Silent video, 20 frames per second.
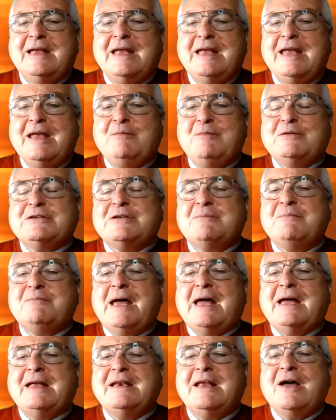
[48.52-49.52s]
He was a
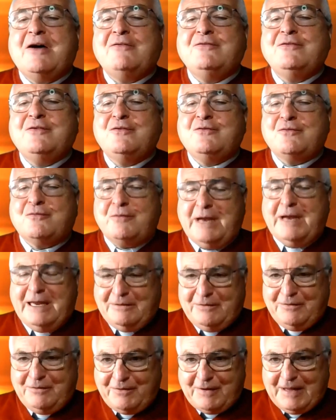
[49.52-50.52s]
man of
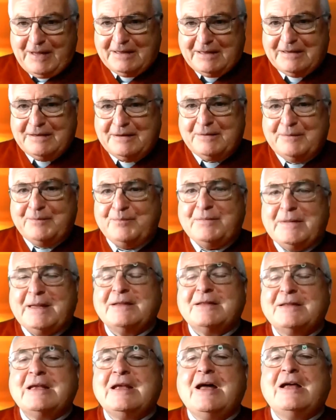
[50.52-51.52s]
great faith.
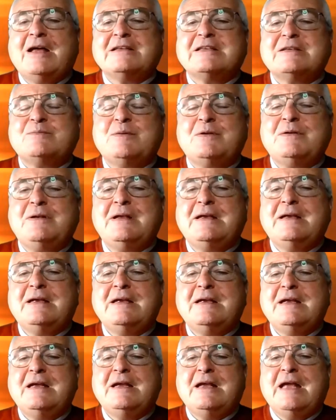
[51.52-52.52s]
The gospel,
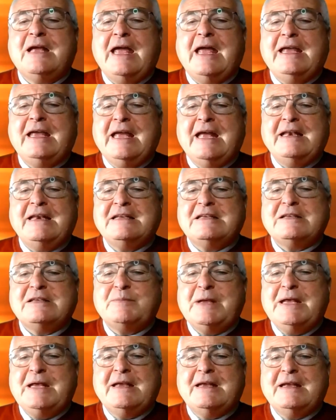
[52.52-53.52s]
again, is
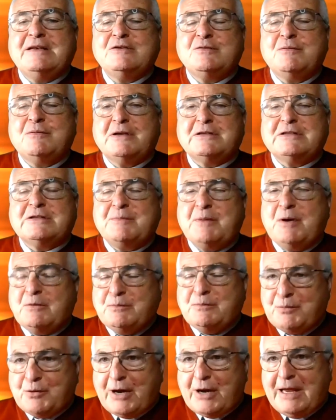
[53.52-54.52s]
speaking to us
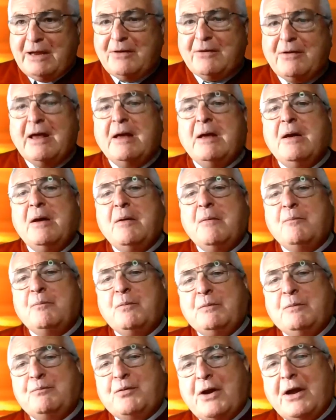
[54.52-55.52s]
about prayer,
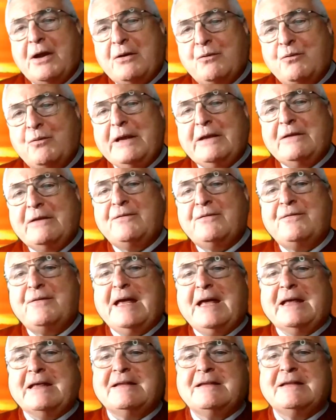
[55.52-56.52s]
but prayer with
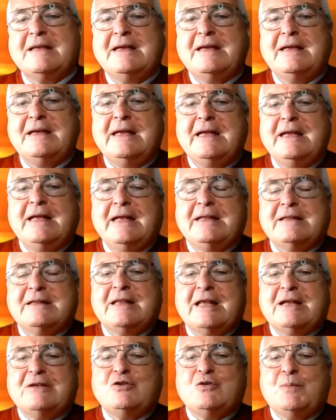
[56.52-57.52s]
faith,
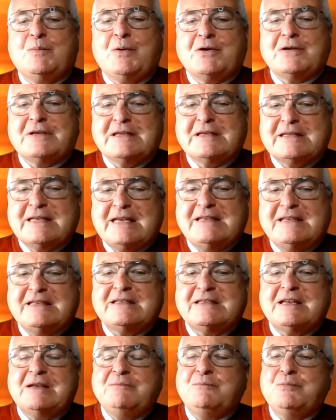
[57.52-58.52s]
that to
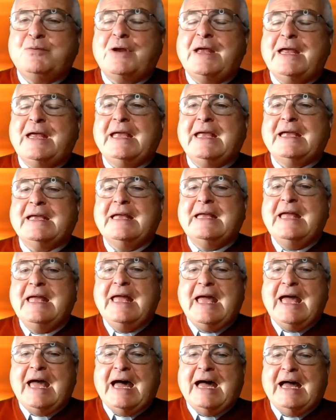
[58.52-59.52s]
persist in praying,
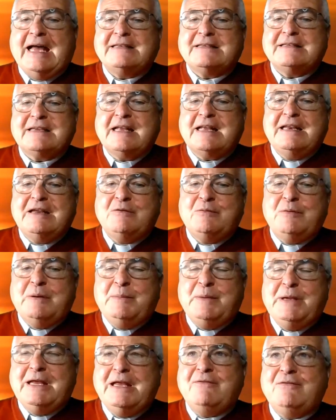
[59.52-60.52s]
ask and it will
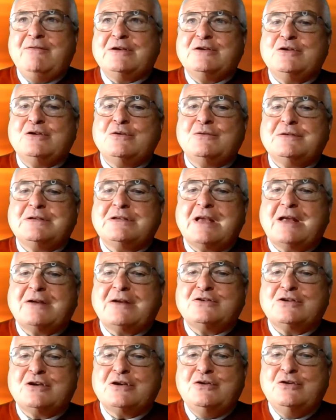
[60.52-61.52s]
be given to you,
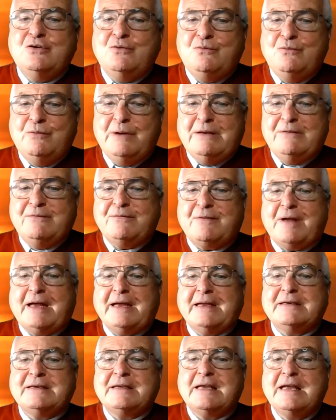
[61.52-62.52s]
search and you will
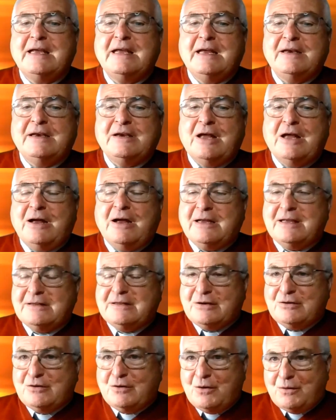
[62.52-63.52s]
find, knock and
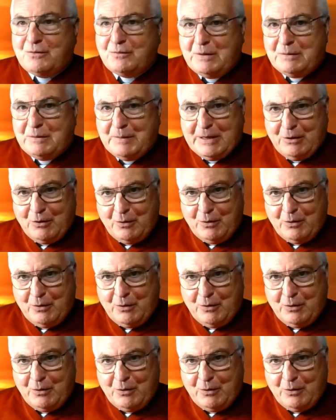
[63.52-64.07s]
the door will be